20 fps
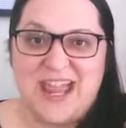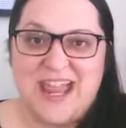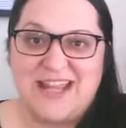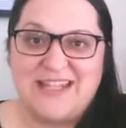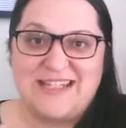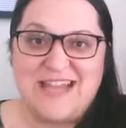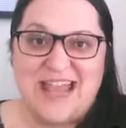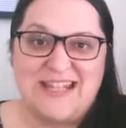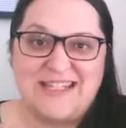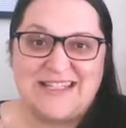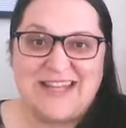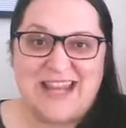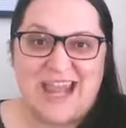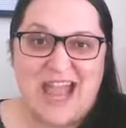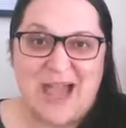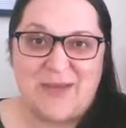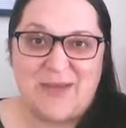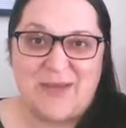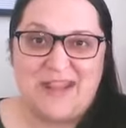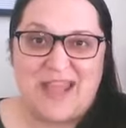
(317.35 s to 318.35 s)
it tends to
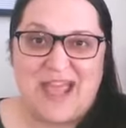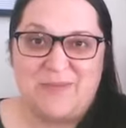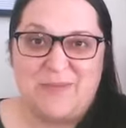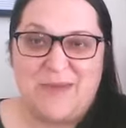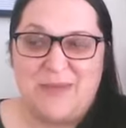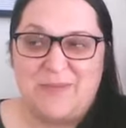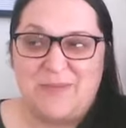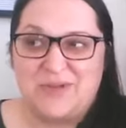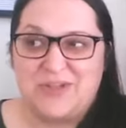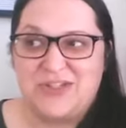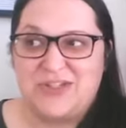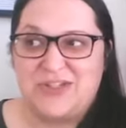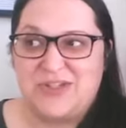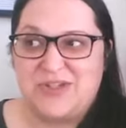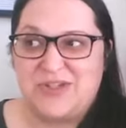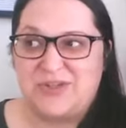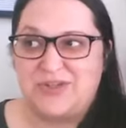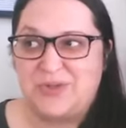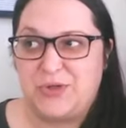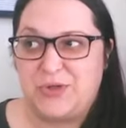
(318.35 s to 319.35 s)
happen that people just
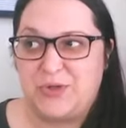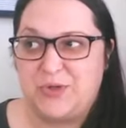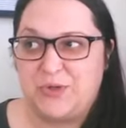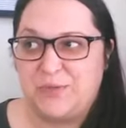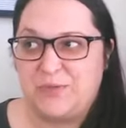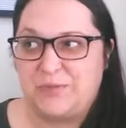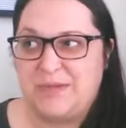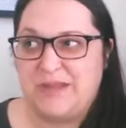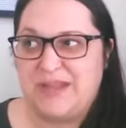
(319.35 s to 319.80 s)
assume